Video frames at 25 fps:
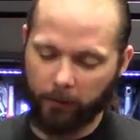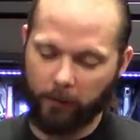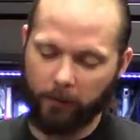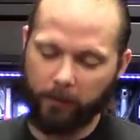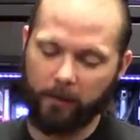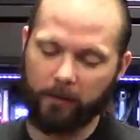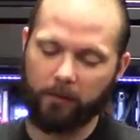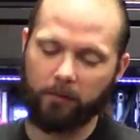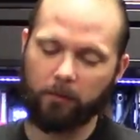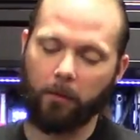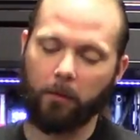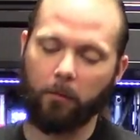
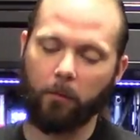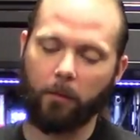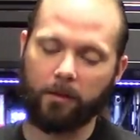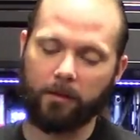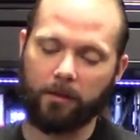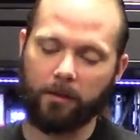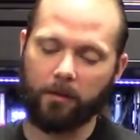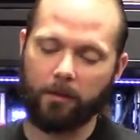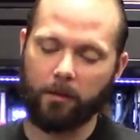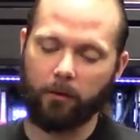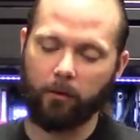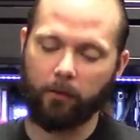This one
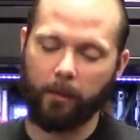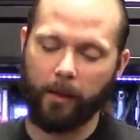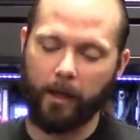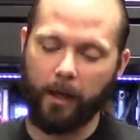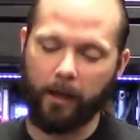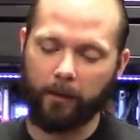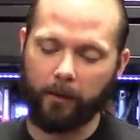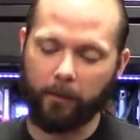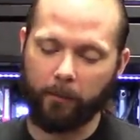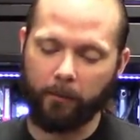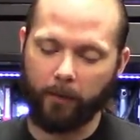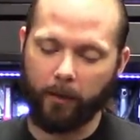wasn't too
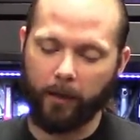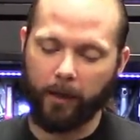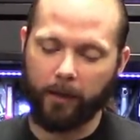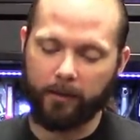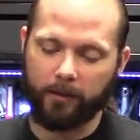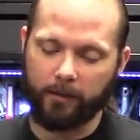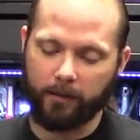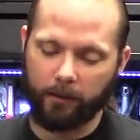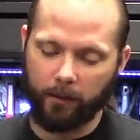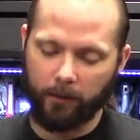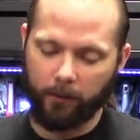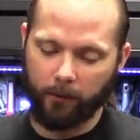badly
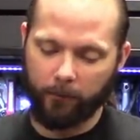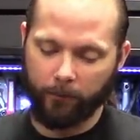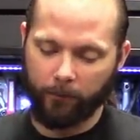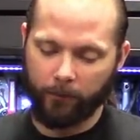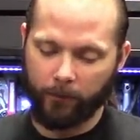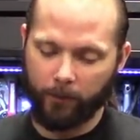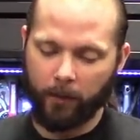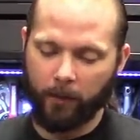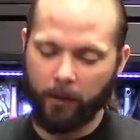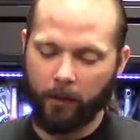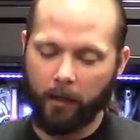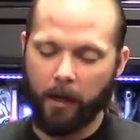priced.
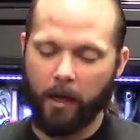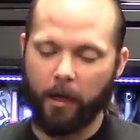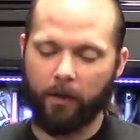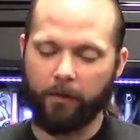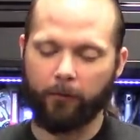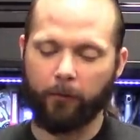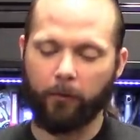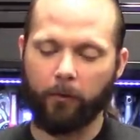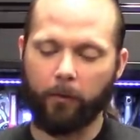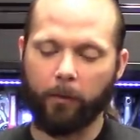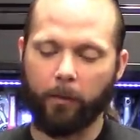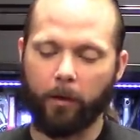I'll
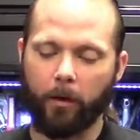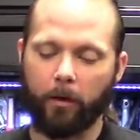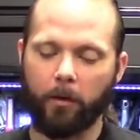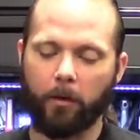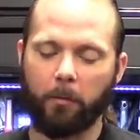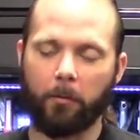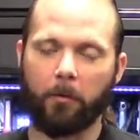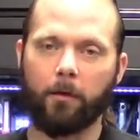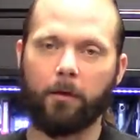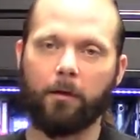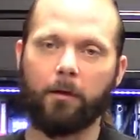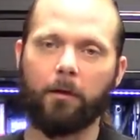throw the part
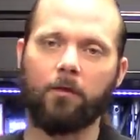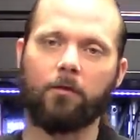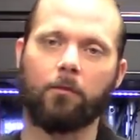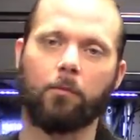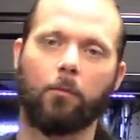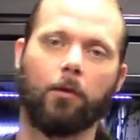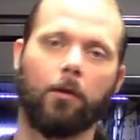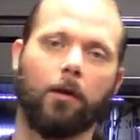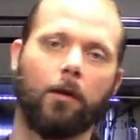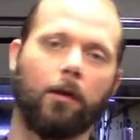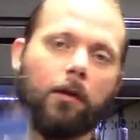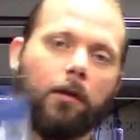number to this
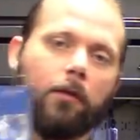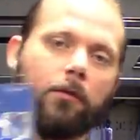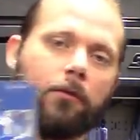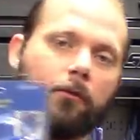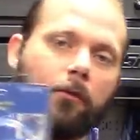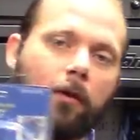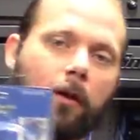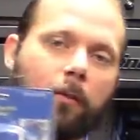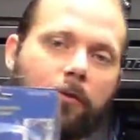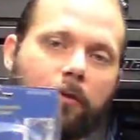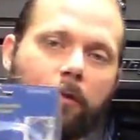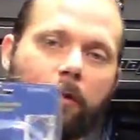one in the
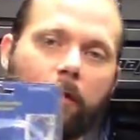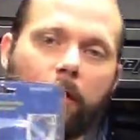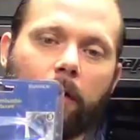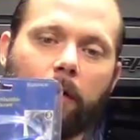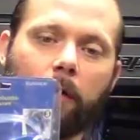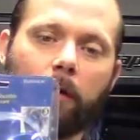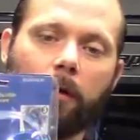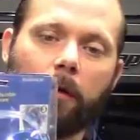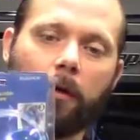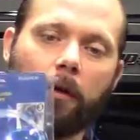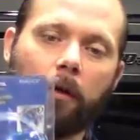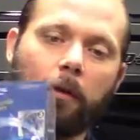description,
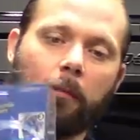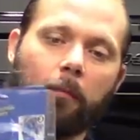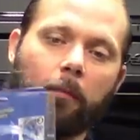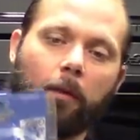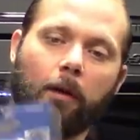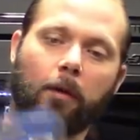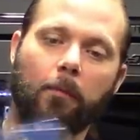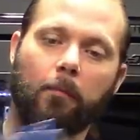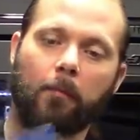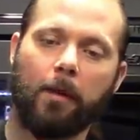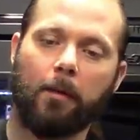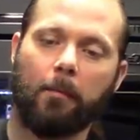
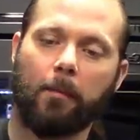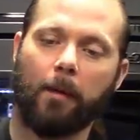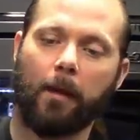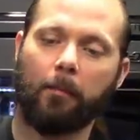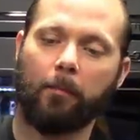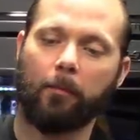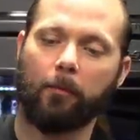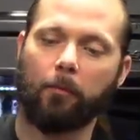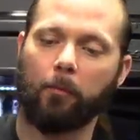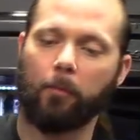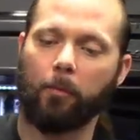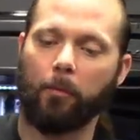but made
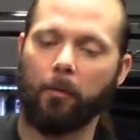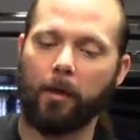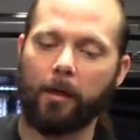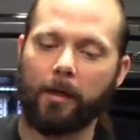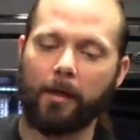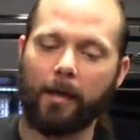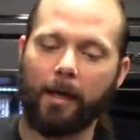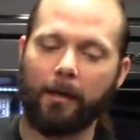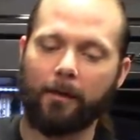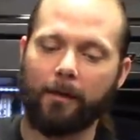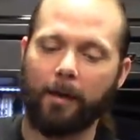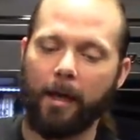by Blue
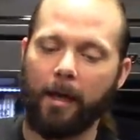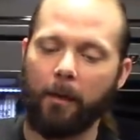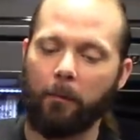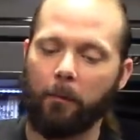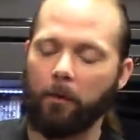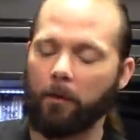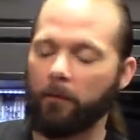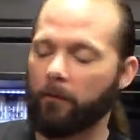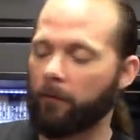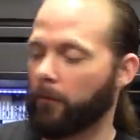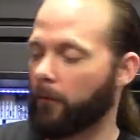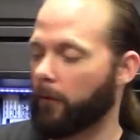Point, got that
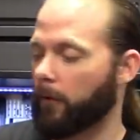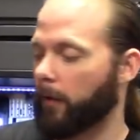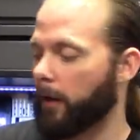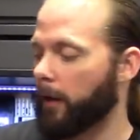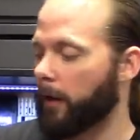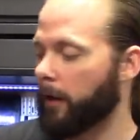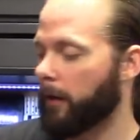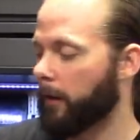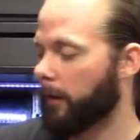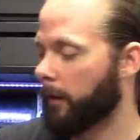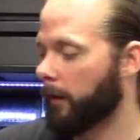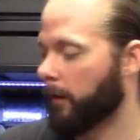one for
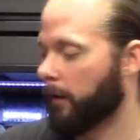it.